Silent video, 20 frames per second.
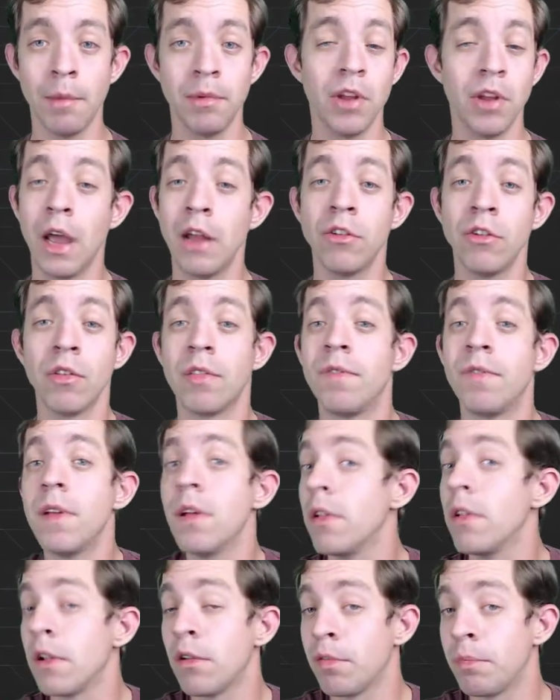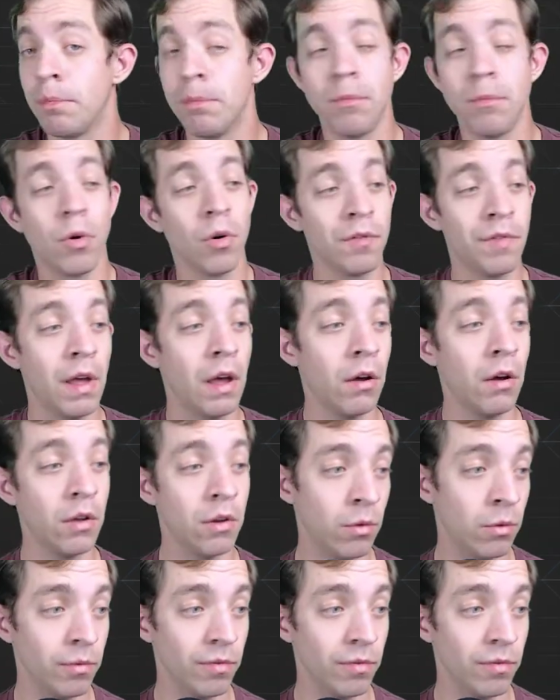I just feel there's more value